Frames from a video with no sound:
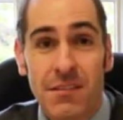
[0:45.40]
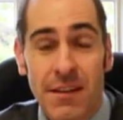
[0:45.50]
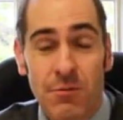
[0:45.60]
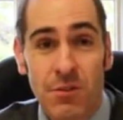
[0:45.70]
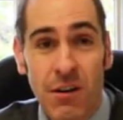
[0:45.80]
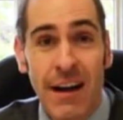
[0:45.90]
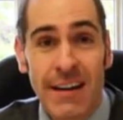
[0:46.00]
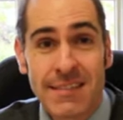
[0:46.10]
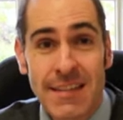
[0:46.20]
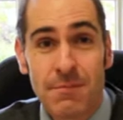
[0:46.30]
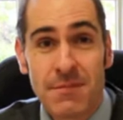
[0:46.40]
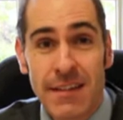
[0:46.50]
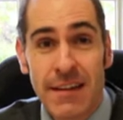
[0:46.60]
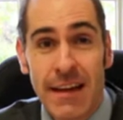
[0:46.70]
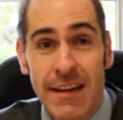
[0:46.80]
They will not accept
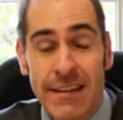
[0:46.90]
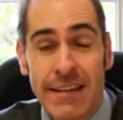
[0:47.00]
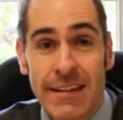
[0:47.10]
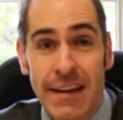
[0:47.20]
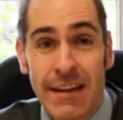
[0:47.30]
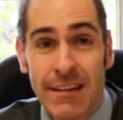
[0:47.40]
any